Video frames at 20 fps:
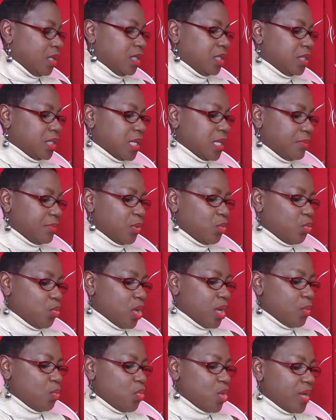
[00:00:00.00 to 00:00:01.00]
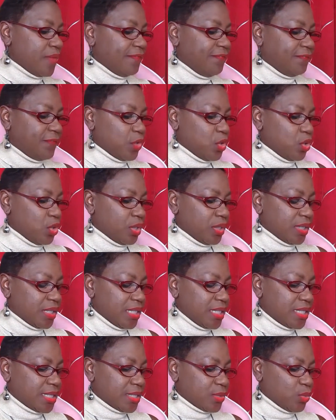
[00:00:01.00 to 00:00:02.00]
Number 114,
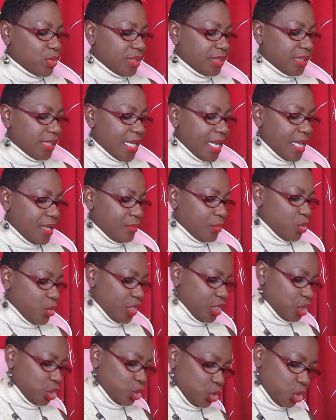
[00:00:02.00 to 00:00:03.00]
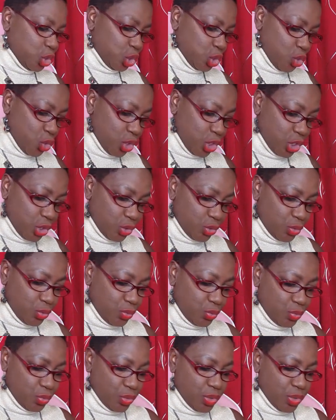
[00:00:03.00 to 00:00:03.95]
this one that I am going show you